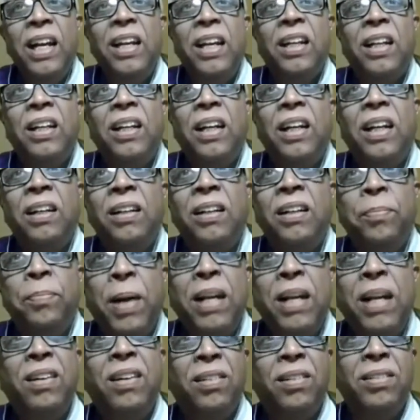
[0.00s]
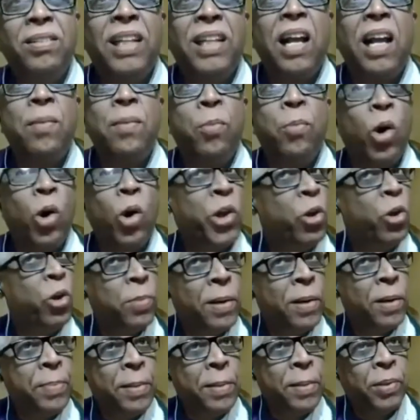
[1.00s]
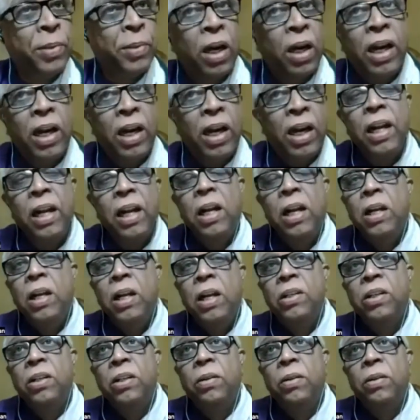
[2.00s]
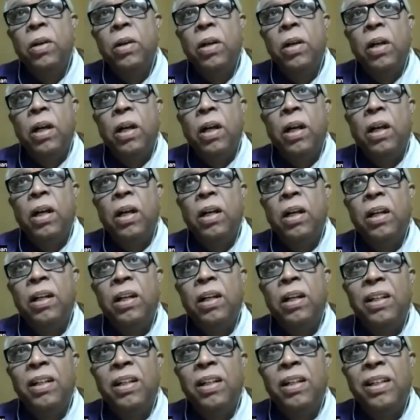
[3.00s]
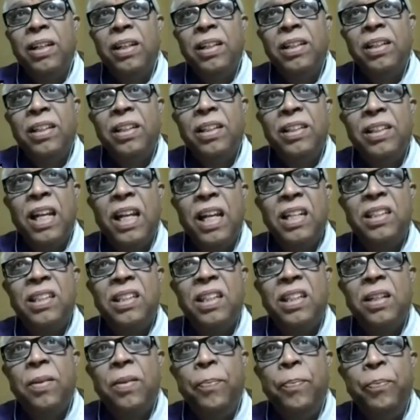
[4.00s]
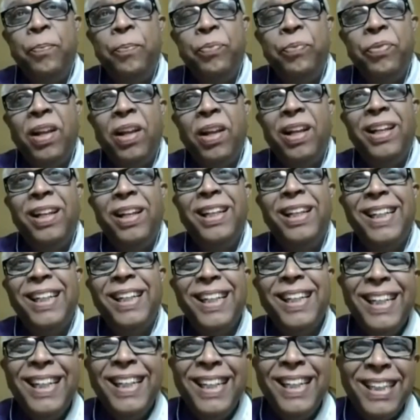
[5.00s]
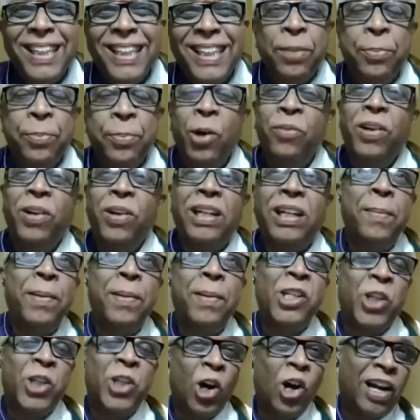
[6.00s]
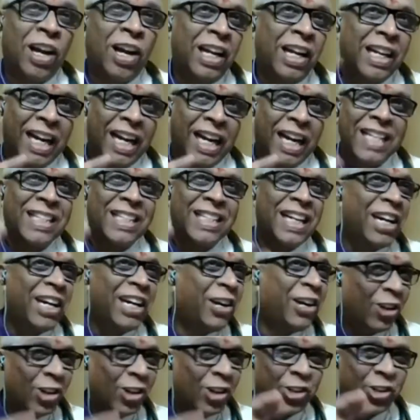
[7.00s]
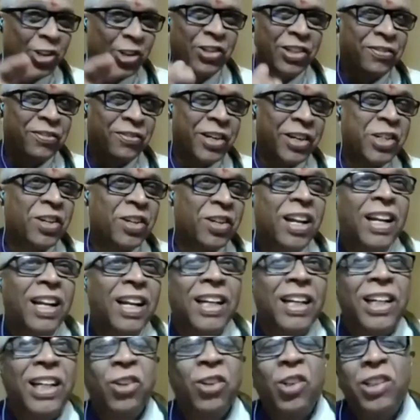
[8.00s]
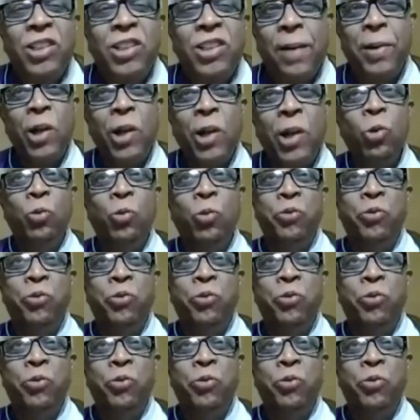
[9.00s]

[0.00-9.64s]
right? But they are more human people, right? So there is a there's a beautiful Tamil song. I'll translate it also. So first, somebody who